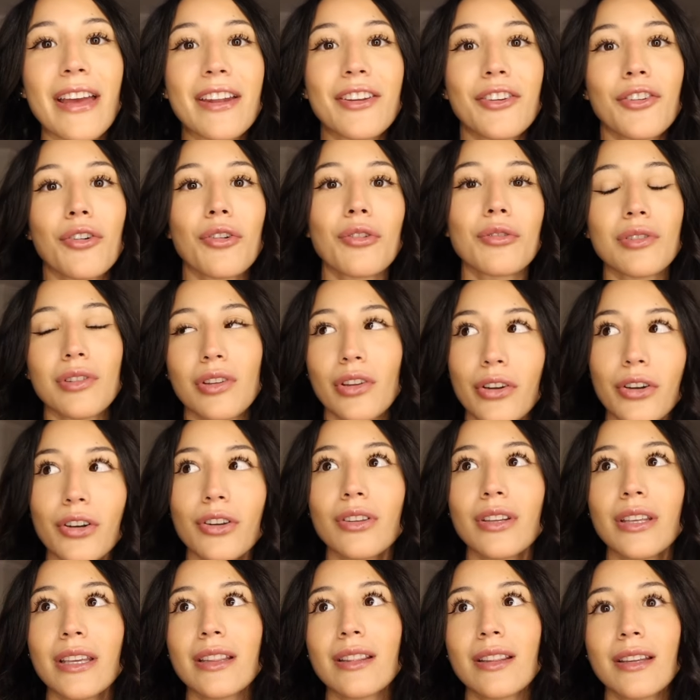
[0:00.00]
and you'll
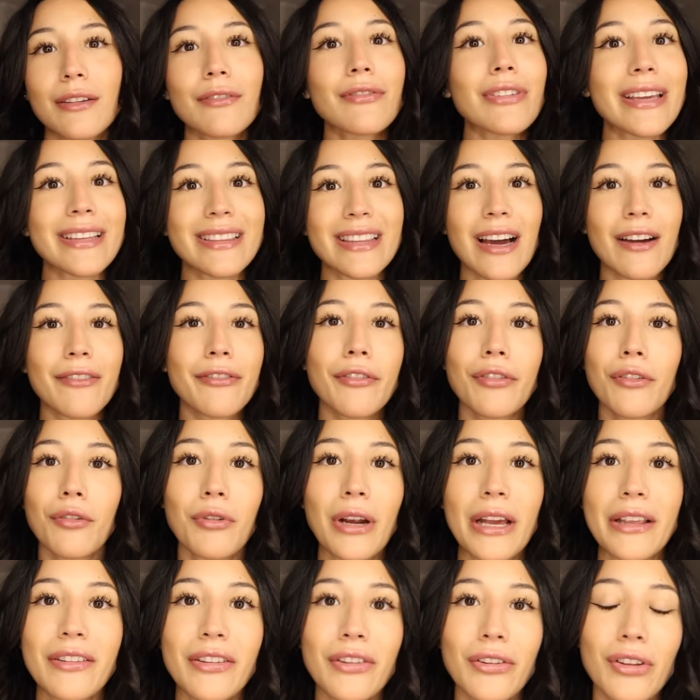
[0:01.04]
literally live like that for the
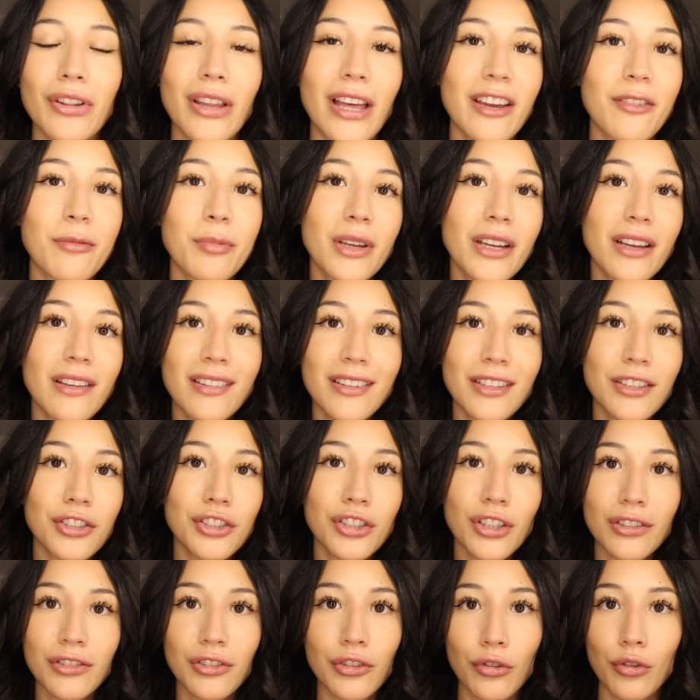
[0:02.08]
rest of your life because it's
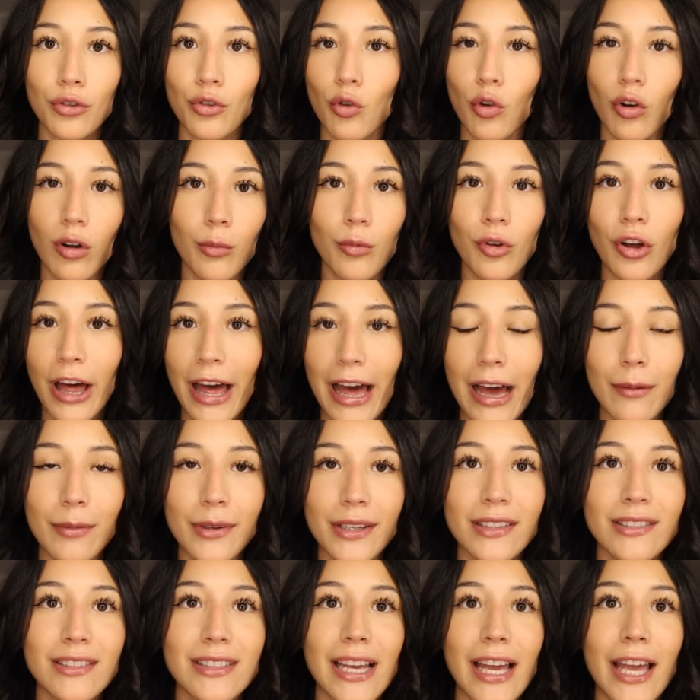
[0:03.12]
just your normal
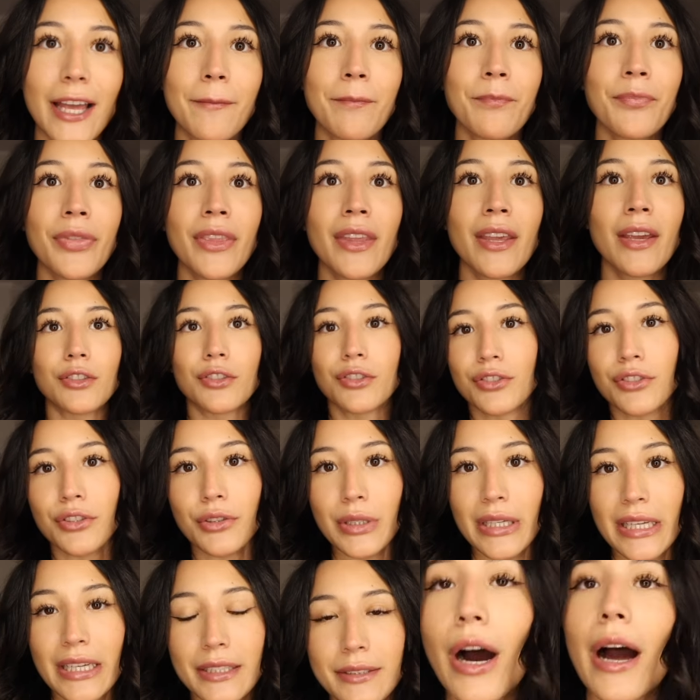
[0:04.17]
habits that you're
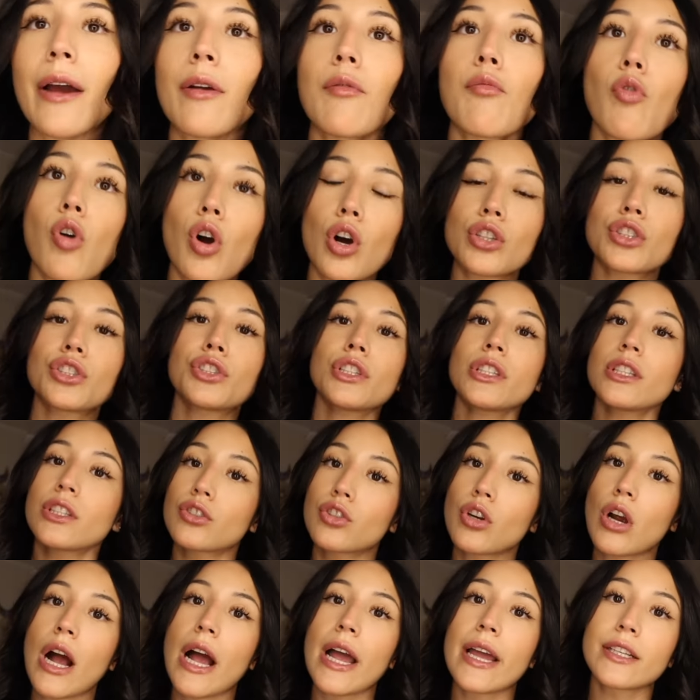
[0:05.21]
doing. I want you to
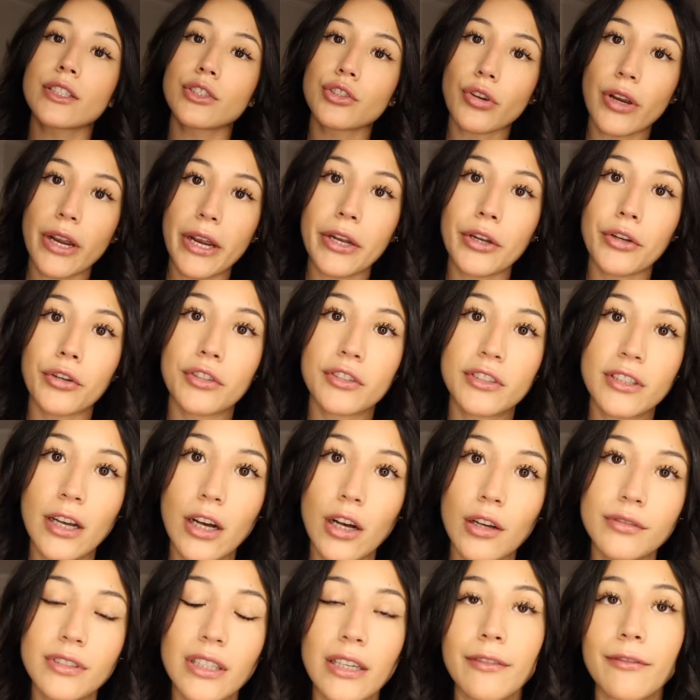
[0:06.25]
try and train
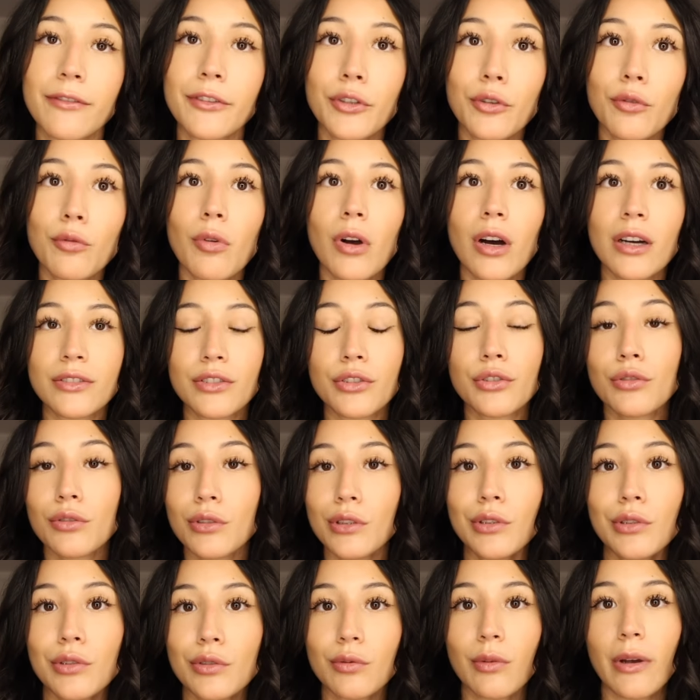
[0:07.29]
yourselves if you want to
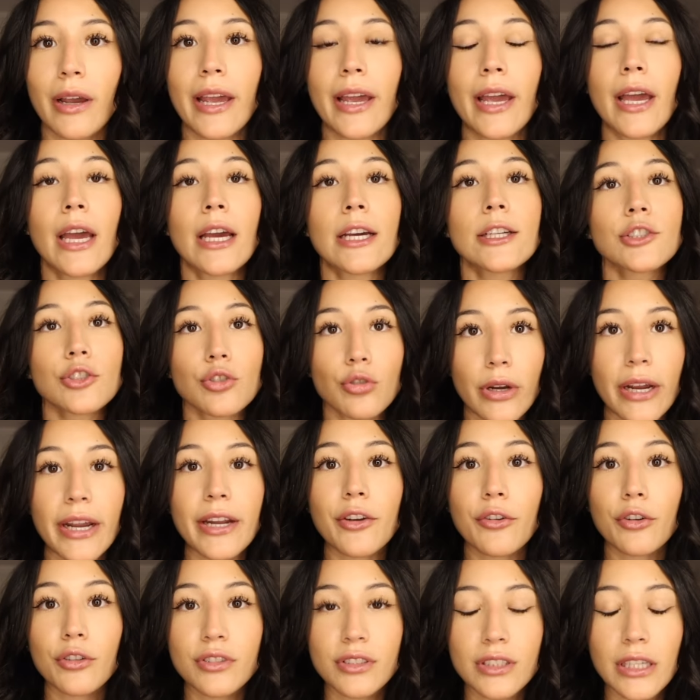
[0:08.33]
lose weight, train
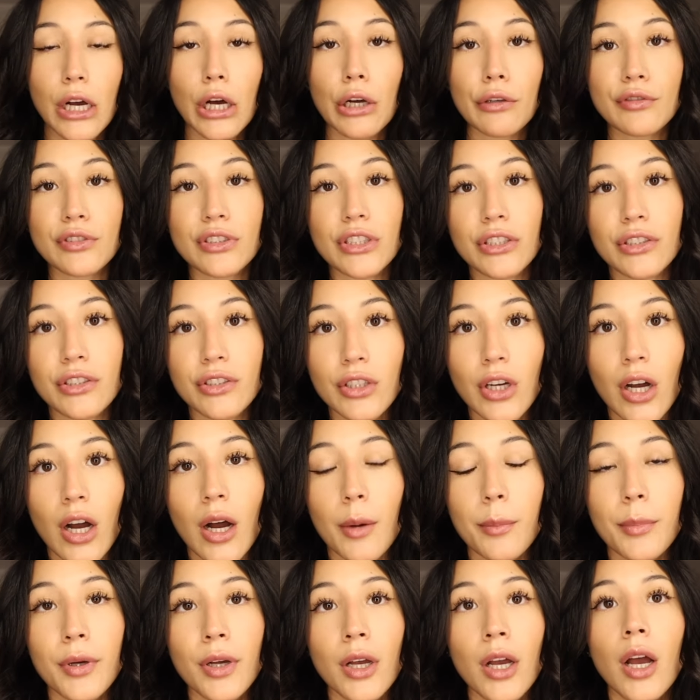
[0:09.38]
yourself to
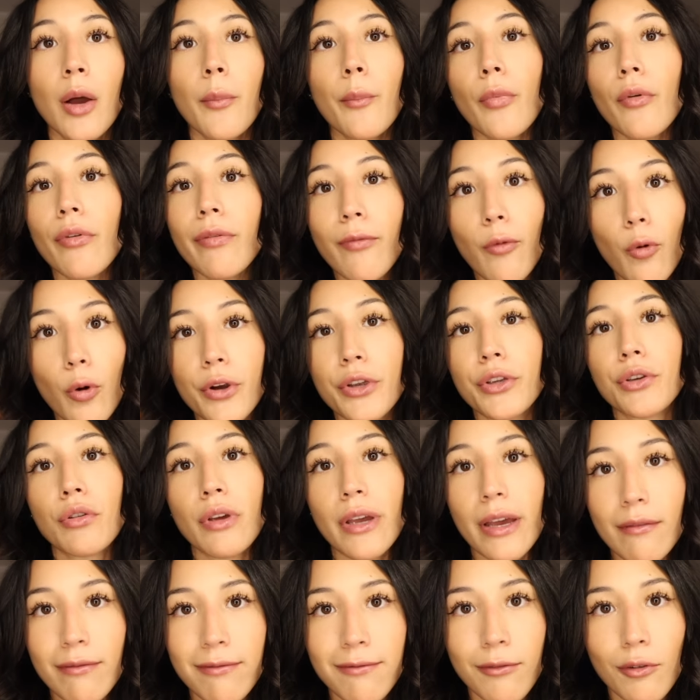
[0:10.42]
stop before you
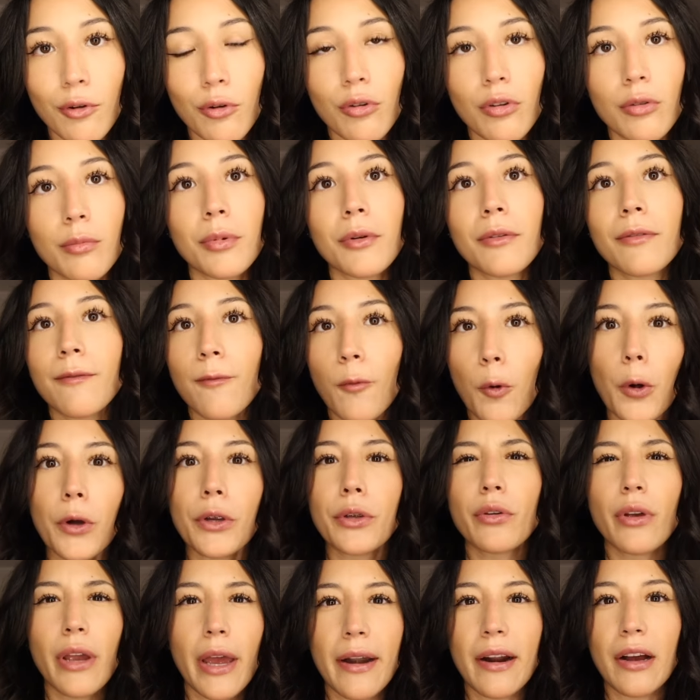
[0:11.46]
get full, before
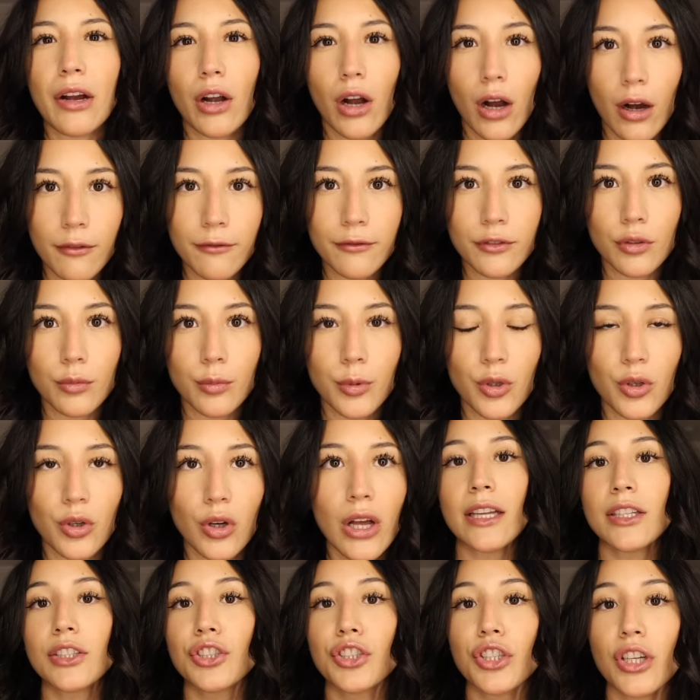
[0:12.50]
you get uncomfortable.
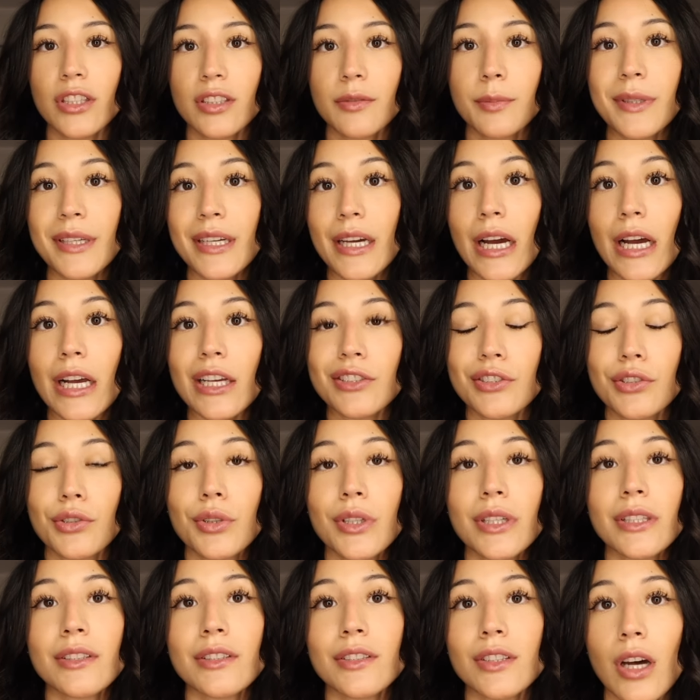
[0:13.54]
And just because you
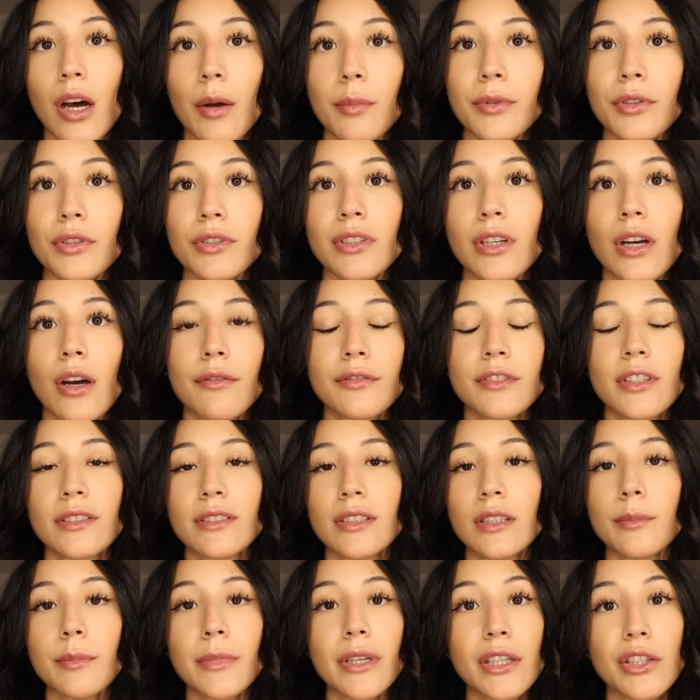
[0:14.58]
can stop yourself
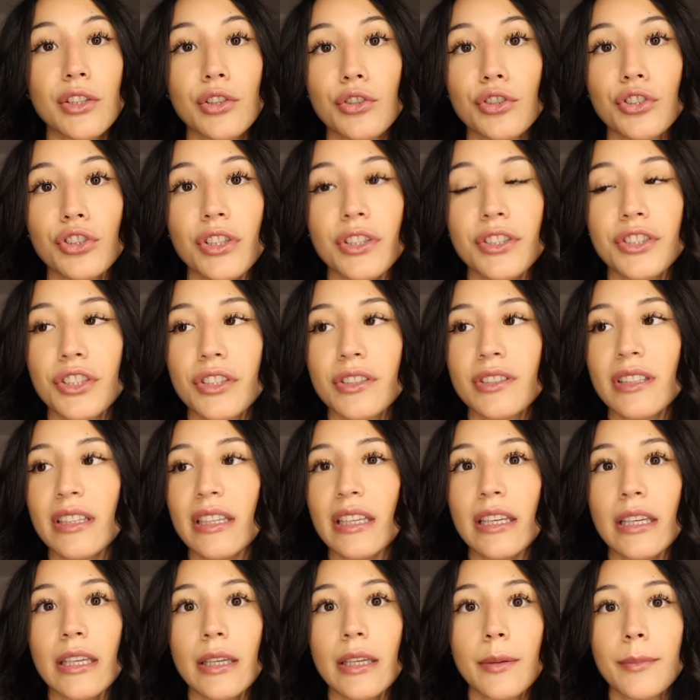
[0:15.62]
doesn't mean you should just
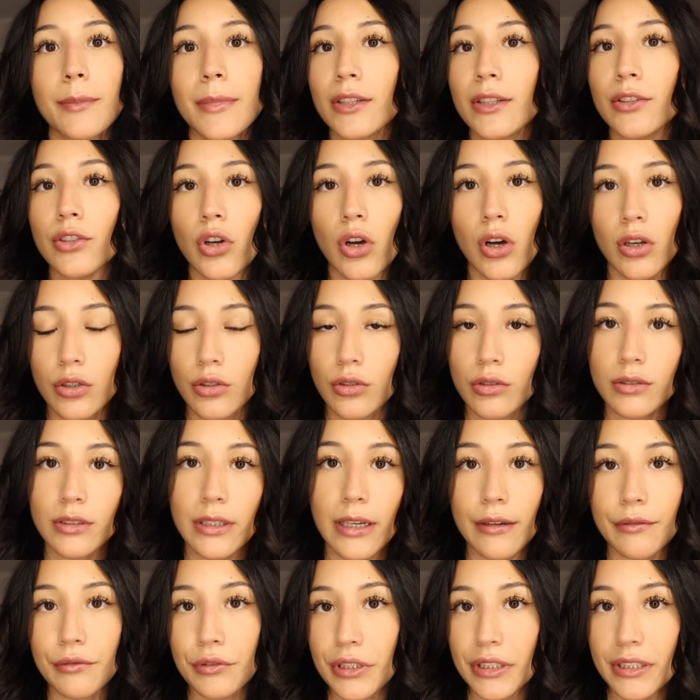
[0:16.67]
eat McDonald's
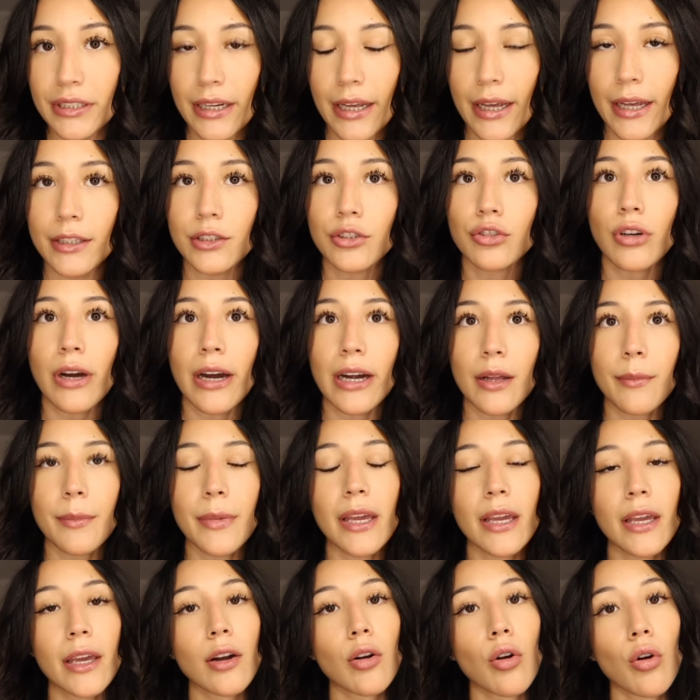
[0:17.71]
every day. Try to
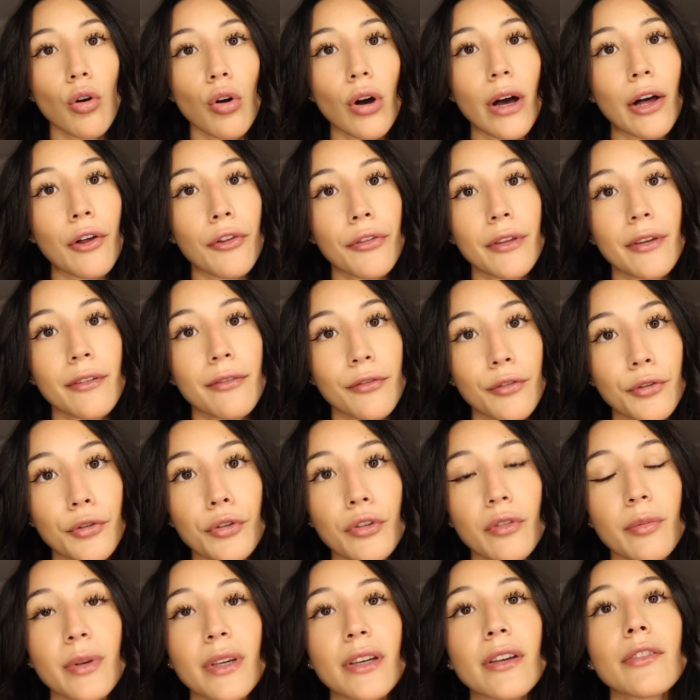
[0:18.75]
make it whole healthy
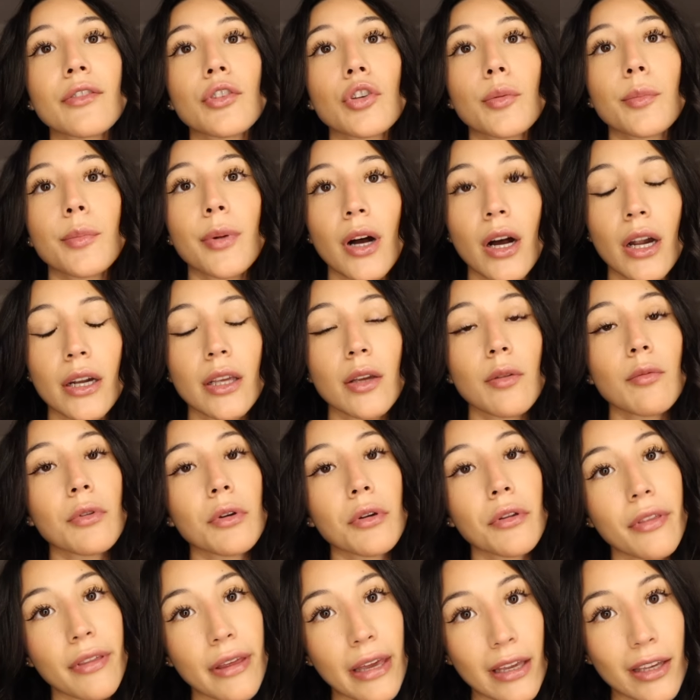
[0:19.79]
foods because your body
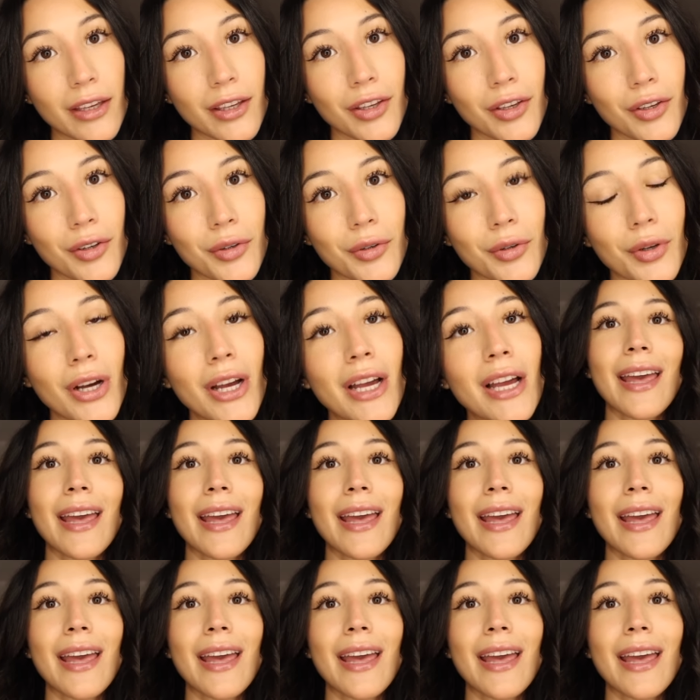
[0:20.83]
will thank you.